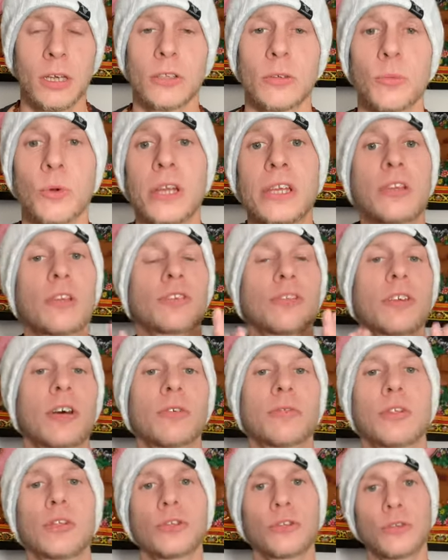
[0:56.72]
to bring
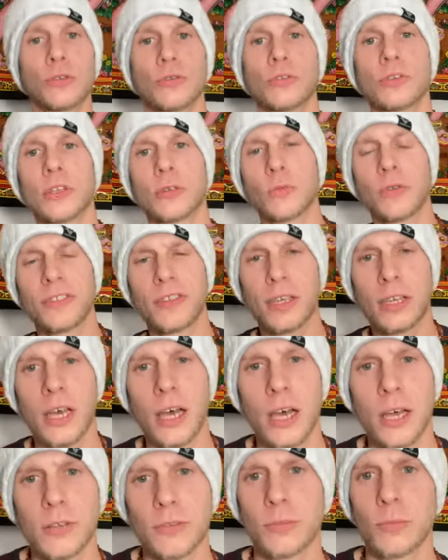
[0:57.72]
yourself in union with the
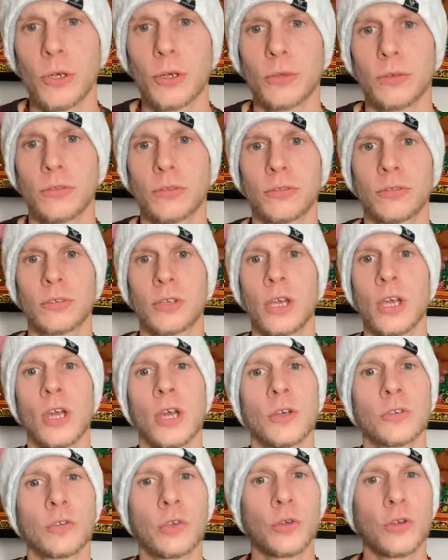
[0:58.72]
cosmos.
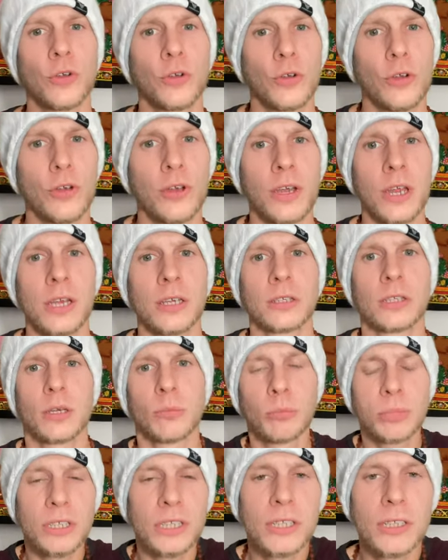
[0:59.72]
So you're in
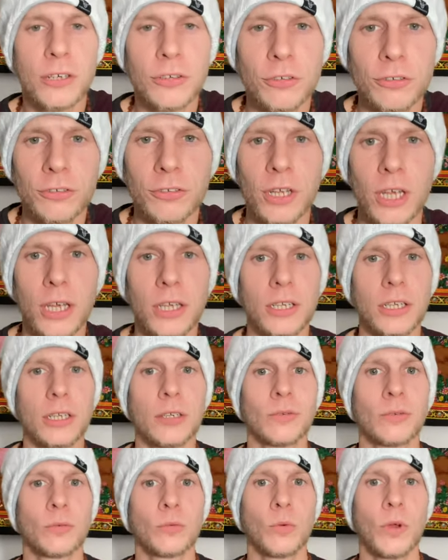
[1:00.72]
complete
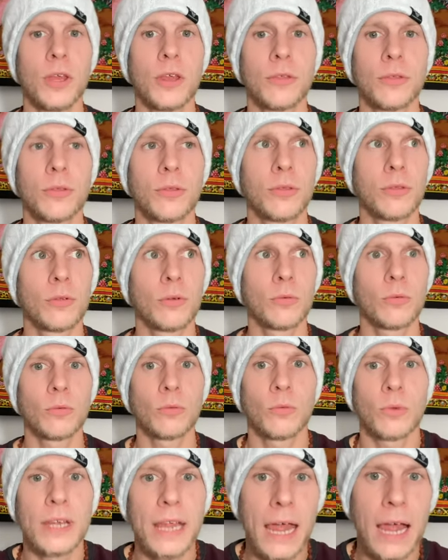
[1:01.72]
understanding with
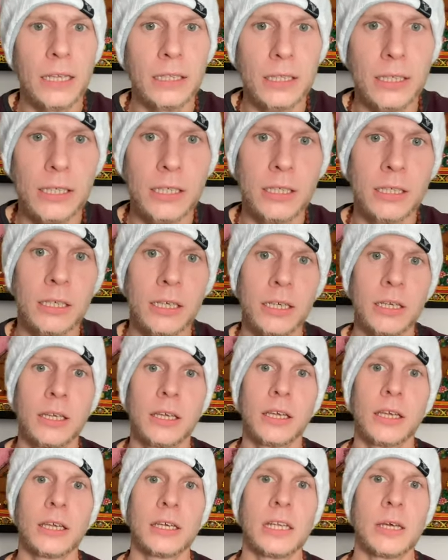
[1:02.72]
reality.
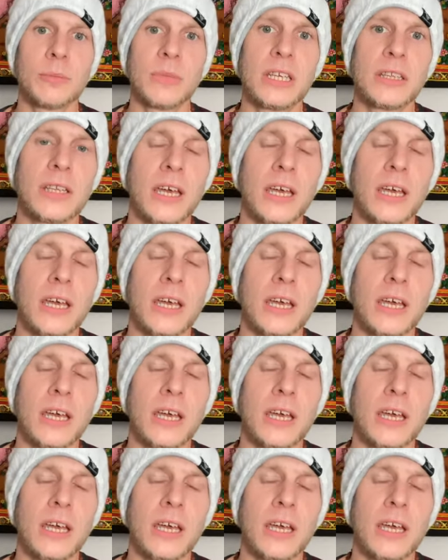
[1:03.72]
And I mean